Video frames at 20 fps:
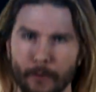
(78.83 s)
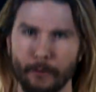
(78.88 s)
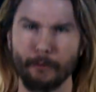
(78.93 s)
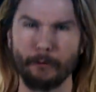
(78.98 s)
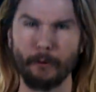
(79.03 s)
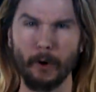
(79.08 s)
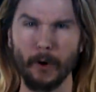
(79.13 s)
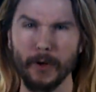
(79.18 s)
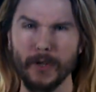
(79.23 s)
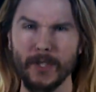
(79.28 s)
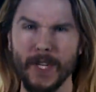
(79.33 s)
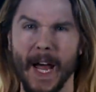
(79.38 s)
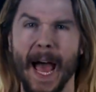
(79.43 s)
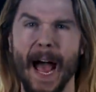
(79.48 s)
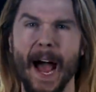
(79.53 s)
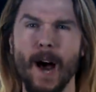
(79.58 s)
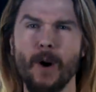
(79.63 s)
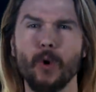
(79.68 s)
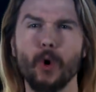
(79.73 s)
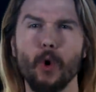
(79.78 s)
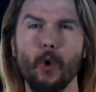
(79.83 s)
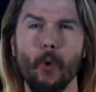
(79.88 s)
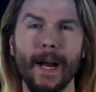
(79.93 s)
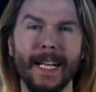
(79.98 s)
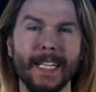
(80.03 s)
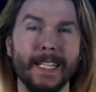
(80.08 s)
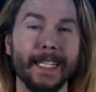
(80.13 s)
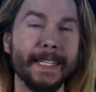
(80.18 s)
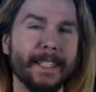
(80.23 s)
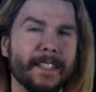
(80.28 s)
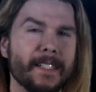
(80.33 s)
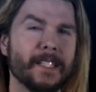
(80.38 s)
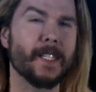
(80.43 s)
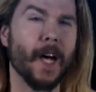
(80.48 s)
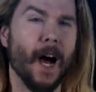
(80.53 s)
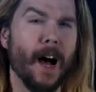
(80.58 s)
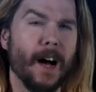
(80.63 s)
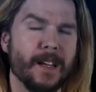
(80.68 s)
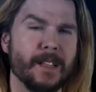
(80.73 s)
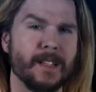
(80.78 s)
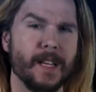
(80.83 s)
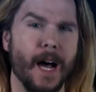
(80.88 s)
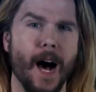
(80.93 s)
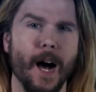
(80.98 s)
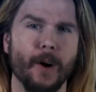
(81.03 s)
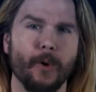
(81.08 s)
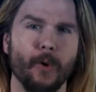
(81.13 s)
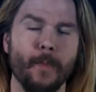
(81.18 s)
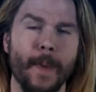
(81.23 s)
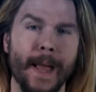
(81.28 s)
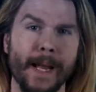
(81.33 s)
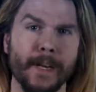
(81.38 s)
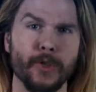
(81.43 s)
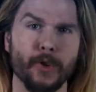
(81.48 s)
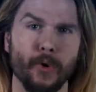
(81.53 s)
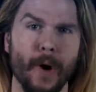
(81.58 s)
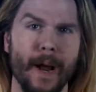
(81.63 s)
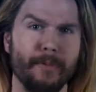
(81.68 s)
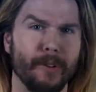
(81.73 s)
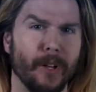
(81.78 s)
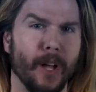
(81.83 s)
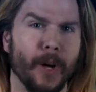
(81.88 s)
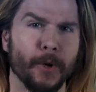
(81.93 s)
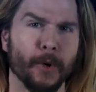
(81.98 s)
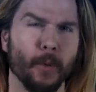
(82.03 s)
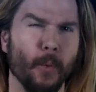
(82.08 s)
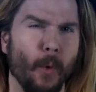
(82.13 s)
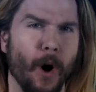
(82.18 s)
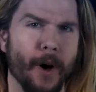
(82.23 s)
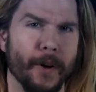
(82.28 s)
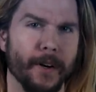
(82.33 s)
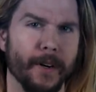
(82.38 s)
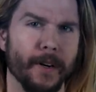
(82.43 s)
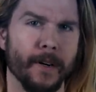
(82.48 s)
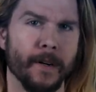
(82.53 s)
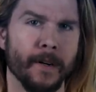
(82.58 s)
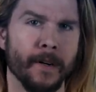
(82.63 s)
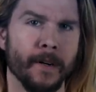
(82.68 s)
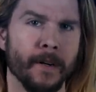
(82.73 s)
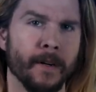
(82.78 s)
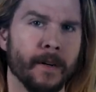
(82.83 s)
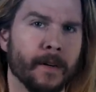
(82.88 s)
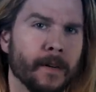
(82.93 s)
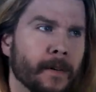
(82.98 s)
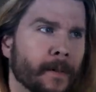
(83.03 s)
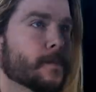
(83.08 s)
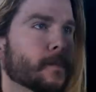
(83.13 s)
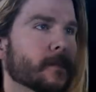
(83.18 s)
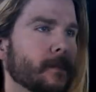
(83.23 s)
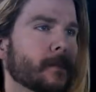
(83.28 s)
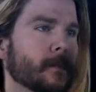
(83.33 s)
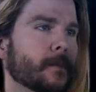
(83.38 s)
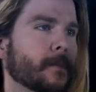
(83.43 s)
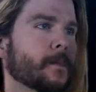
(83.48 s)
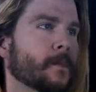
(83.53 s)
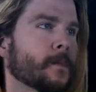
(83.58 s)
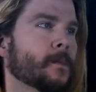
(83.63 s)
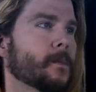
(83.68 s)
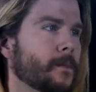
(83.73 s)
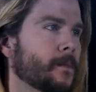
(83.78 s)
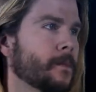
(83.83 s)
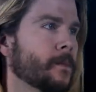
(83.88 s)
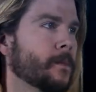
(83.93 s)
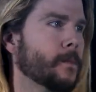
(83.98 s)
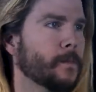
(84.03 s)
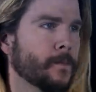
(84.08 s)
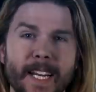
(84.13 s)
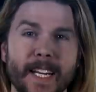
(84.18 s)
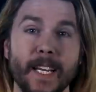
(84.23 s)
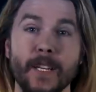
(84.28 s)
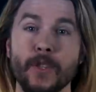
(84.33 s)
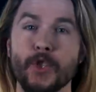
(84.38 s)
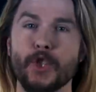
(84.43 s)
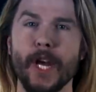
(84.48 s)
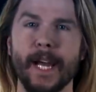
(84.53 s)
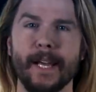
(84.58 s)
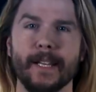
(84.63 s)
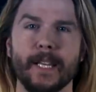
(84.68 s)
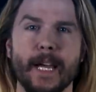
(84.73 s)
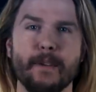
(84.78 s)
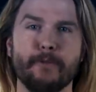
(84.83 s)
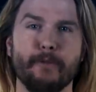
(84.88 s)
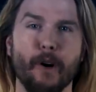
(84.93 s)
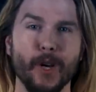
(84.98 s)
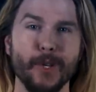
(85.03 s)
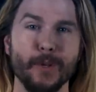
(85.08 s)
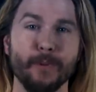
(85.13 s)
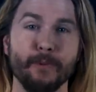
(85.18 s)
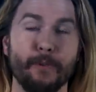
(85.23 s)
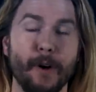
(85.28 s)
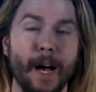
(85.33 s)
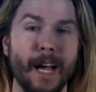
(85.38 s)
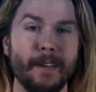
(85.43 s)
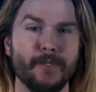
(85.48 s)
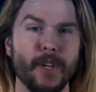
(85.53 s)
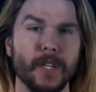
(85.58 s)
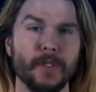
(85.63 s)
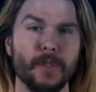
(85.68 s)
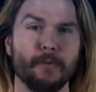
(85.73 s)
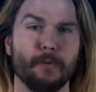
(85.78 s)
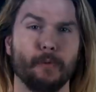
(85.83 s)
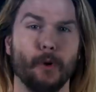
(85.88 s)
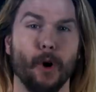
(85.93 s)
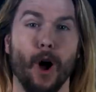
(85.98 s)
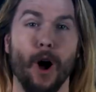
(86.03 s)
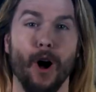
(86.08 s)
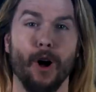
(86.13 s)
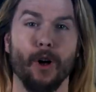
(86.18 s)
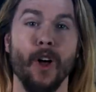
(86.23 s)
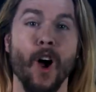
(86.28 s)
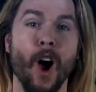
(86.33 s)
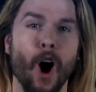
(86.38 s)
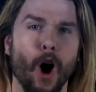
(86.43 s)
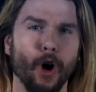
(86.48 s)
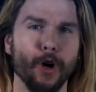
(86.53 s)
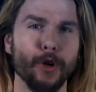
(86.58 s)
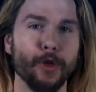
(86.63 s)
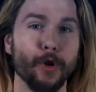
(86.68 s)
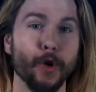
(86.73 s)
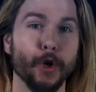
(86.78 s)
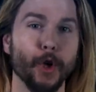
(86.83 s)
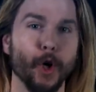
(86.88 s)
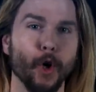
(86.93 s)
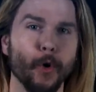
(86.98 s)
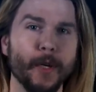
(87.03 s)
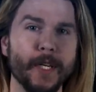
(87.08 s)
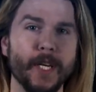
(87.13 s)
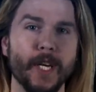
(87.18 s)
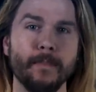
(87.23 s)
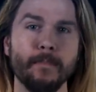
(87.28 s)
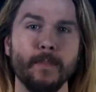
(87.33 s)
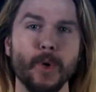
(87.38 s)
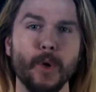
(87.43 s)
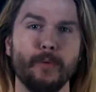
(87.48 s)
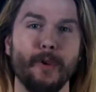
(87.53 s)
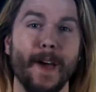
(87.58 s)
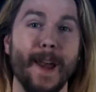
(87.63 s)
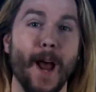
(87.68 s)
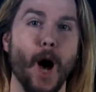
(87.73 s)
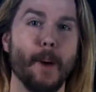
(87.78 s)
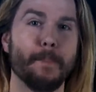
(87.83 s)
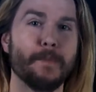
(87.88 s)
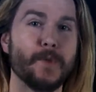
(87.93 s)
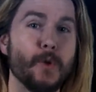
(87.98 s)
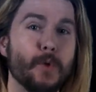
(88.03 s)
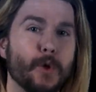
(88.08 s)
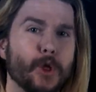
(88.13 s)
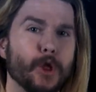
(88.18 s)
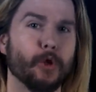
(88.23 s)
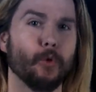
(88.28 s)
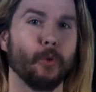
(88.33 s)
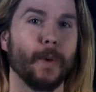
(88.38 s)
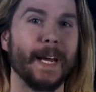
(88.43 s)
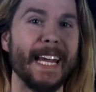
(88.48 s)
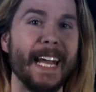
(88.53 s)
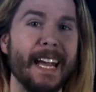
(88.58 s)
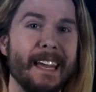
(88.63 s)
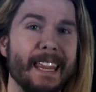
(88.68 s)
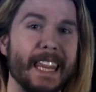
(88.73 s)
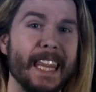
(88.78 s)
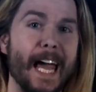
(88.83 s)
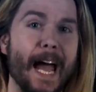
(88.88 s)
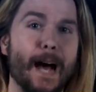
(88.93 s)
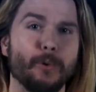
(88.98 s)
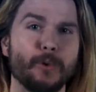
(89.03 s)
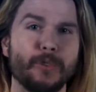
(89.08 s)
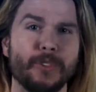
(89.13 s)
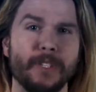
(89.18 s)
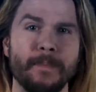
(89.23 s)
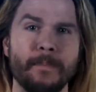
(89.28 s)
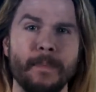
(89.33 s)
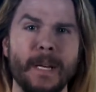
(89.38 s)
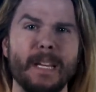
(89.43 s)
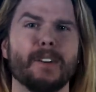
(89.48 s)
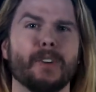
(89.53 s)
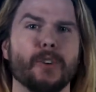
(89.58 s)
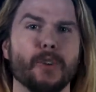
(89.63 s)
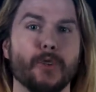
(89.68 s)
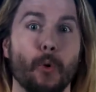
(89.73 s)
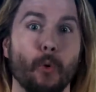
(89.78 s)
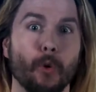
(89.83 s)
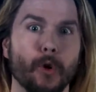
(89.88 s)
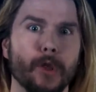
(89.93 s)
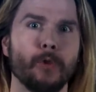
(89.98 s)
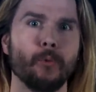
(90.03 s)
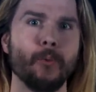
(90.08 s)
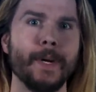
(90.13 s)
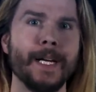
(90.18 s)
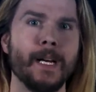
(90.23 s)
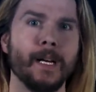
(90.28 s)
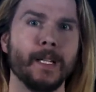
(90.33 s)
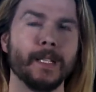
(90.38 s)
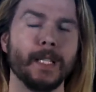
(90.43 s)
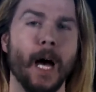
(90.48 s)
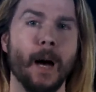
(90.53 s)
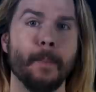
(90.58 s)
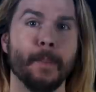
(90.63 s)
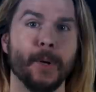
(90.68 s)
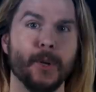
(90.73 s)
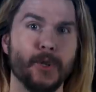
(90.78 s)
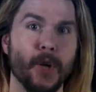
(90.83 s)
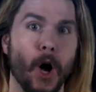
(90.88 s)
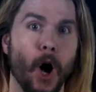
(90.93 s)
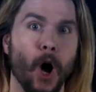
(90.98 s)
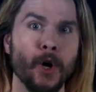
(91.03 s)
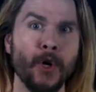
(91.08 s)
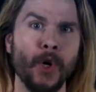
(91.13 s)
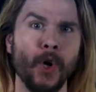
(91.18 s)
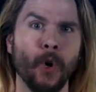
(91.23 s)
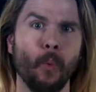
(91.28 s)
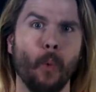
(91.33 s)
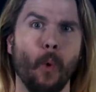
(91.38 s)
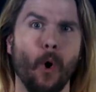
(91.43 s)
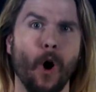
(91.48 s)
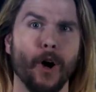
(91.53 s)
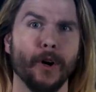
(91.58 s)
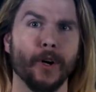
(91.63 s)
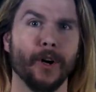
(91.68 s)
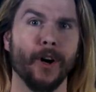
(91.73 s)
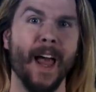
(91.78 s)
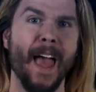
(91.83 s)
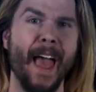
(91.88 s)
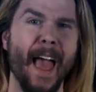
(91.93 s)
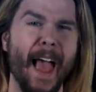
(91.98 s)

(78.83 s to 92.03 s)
First, how quickly does Aquaman travel underwater? Canonically, as stated in JLA Volume 5, Justice for All, Arthur Curry can move at up to 3,000 meters or 3 kilometers underwater